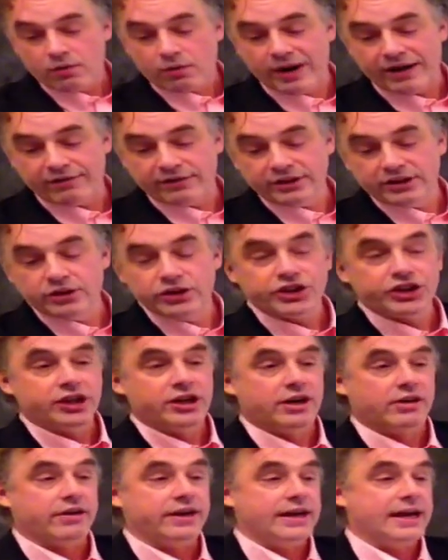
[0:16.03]

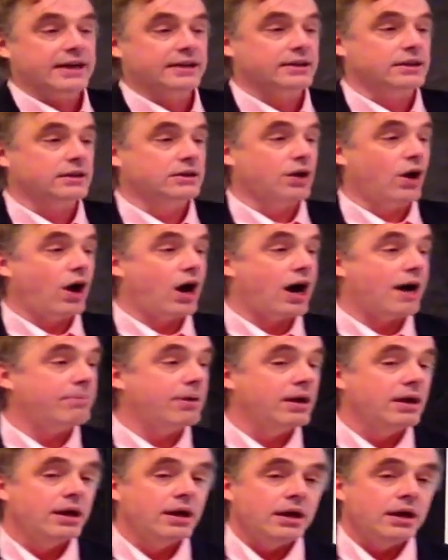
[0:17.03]
revolutionary at the top.